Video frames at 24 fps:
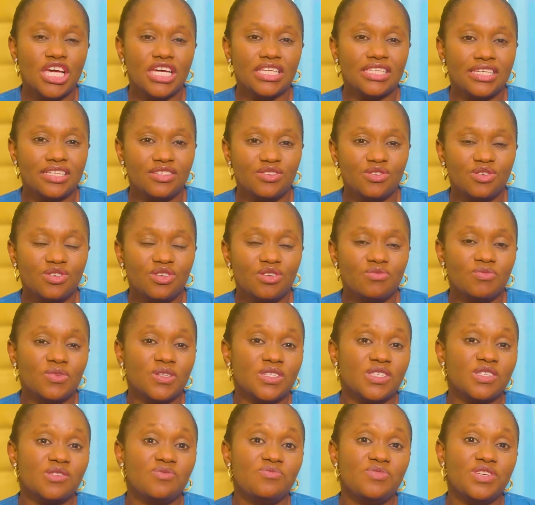the donor
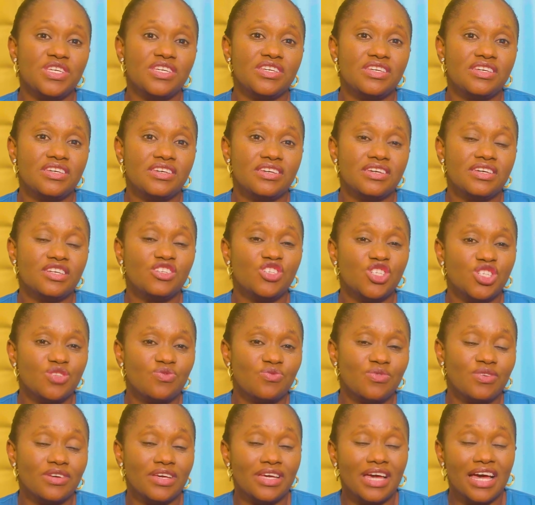must
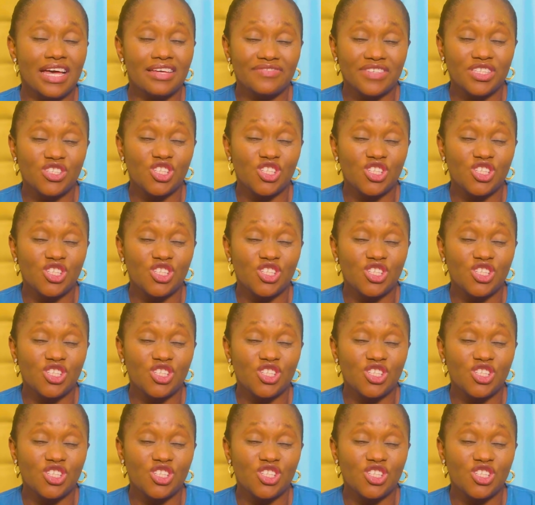have the